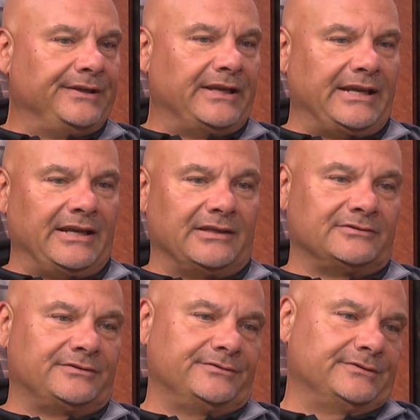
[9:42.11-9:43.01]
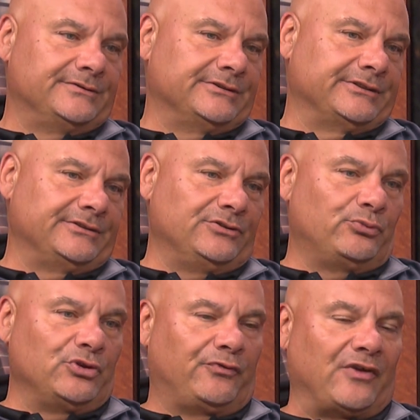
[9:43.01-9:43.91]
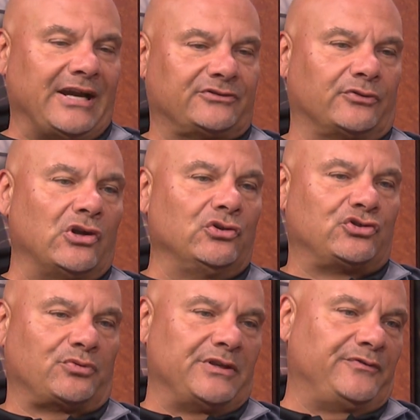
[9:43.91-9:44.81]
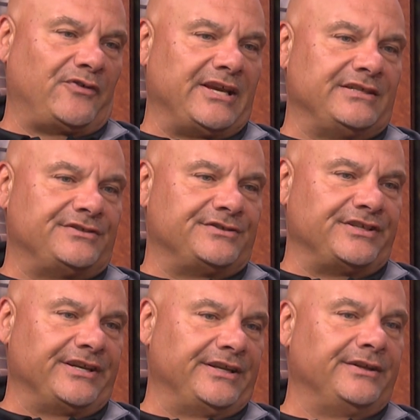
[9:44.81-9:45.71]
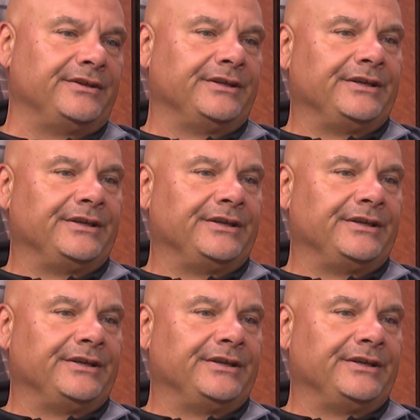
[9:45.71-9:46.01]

And you factor those 3 phases in,